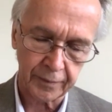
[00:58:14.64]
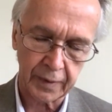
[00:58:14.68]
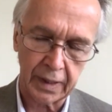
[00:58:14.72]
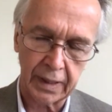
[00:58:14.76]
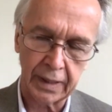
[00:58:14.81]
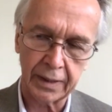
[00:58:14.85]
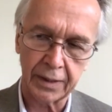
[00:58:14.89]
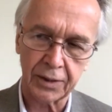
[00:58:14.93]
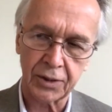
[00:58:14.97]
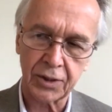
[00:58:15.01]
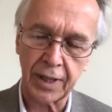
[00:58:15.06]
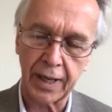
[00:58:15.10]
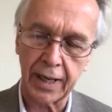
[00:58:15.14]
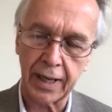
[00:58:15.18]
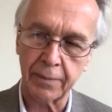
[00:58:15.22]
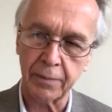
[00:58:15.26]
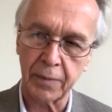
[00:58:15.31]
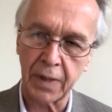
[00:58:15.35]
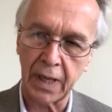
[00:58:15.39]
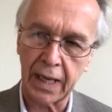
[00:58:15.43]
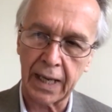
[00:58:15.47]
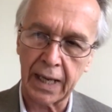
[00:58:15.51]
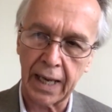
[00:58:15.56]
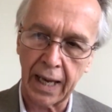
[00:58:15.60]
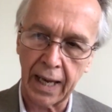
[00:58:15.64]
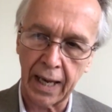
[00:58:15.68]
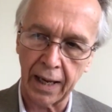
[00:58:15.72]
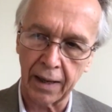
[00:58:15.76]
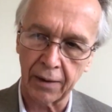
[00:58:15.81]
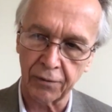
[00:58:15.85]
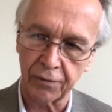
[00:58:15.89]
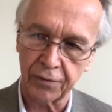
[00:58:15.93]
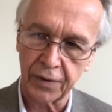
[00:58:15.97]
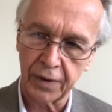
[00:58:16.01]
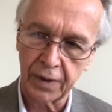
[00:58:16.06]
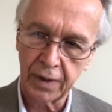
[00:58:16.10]
in the time they
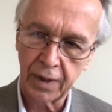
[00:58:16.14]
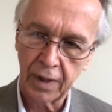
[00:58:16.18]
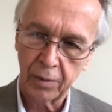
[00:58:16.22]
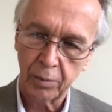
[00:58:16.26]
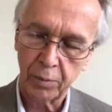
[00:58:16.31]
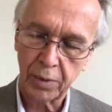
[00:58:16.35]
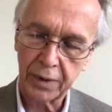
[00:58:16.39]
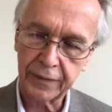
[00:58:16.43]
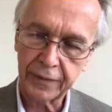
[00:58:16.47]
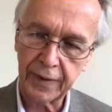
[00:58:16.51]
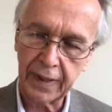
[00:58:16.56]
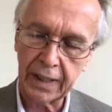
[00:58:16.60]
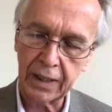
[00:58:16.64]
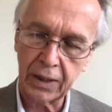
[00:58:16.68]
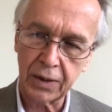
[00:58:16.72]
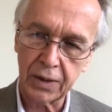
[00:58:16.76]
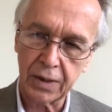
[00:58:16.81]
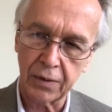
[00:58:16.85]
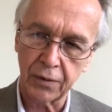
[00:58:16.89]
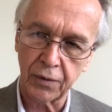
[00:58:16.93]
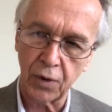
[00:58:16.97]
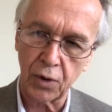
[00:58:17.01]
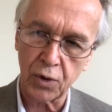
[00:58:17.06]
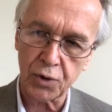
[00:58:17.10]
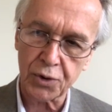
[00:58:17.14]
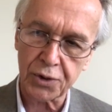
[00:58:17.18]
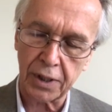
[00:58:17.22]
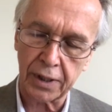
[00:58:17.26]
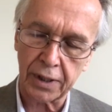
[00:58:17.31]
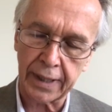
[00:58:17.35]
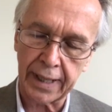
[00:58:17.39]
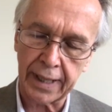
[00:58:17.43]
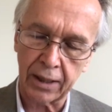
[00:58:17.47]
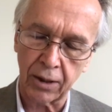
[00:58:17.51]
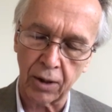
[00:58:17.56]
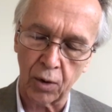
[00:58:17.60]
have. But those are
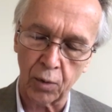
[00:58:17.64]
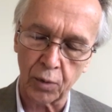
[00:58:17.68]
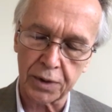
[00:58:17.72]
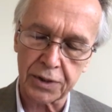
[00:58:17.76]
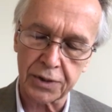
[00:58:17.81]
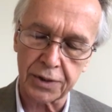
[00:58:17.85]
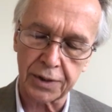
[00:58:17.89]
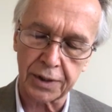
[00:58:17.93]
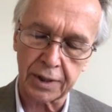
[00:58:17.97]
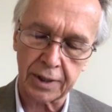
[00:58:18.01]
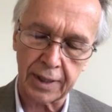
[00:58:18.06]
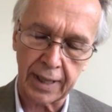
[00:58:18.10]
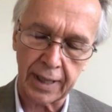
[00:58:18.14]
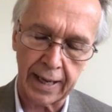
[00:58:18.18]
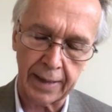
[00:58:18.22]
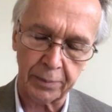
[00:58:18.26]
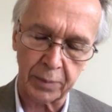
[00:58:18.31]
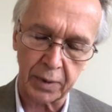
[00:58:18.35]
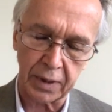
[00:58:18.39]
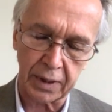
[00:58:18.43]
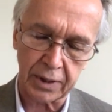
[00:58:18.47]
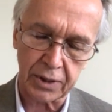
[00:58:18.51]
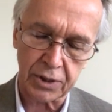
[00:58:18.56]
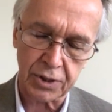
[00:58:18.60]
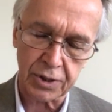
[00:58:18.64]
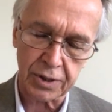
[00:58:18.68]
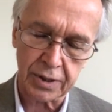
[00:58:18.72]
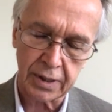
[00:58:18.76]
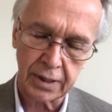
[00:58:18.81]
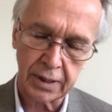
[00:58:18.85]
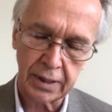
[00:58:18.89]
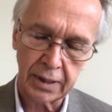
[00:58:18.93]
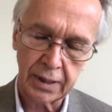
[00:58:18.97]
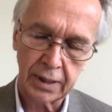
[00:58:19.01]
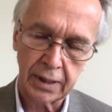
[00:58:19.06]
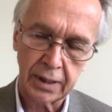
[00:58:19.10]
not always the topics
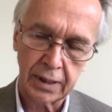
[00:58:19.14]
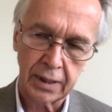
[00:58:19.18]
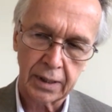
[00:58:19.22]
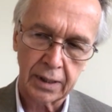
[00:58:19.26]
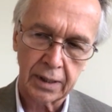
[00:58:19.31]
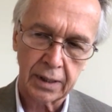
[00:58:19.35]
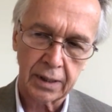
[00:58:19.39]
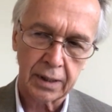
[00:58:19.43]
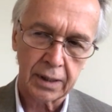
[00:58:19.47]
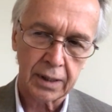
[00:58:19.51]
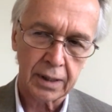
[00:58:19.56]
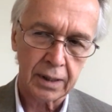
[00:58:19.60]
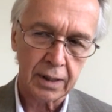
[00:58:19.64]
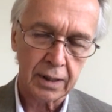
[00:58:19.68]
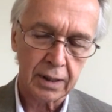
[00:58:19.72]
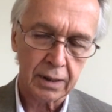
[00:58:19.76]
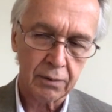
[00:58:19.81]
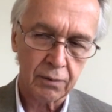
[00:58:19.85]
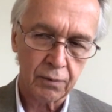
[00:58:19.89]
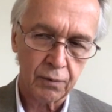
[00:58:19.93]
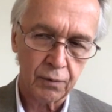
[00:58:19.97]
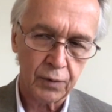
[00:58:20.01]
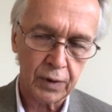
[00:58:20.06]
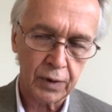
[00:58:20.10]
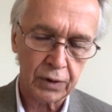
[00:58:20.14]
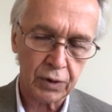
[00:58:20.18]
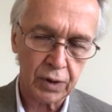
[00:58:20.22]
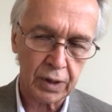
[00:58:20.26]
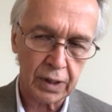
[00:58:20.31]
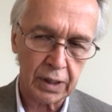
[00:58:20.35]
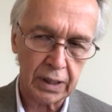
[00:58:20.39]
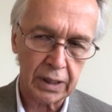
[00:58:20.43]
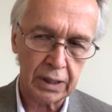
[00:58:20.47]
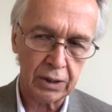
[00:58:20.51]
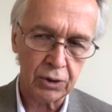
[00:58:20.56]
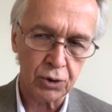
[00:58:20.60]
that
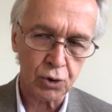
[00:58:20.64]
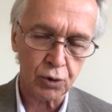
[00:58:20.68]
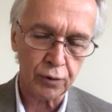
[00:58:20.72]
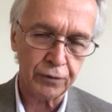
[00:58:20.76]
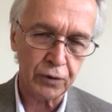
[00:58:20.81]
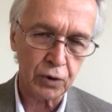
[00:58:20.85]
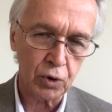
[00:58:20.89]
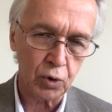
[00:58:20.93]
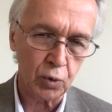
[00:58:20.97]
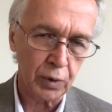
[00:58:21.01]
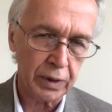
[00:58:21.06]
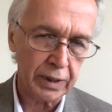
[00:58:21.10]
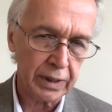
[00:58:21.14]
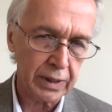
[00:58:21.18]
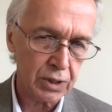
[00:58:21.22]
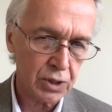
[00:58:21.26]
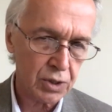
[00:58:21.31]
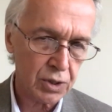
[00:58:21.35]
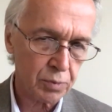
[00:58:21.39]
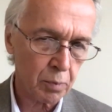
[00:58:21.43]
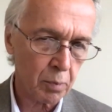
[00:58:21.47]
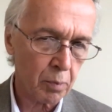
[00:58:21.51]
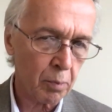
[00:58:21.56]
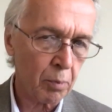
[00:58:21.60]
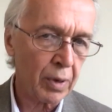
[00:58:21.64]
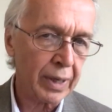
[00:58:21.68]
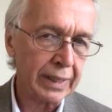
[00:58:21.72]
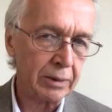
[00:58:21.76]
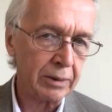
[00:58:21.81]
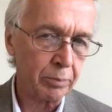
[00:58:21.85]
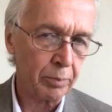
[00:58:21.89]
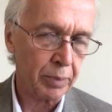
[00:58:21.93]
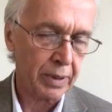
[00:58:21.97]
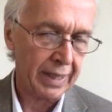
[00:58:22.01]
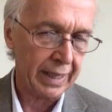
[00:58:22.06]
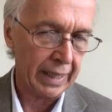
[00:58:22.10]
the interviewees
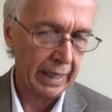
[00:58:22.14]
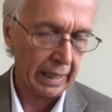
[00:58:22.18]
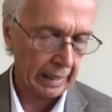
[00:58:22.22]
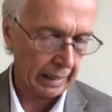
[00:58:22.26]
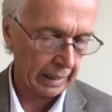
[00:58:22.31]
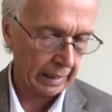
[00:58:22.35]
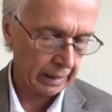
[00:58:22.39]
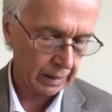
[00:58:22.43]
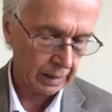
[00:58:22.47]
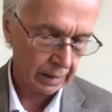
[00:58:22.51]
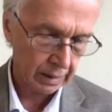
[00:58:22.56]
might pick.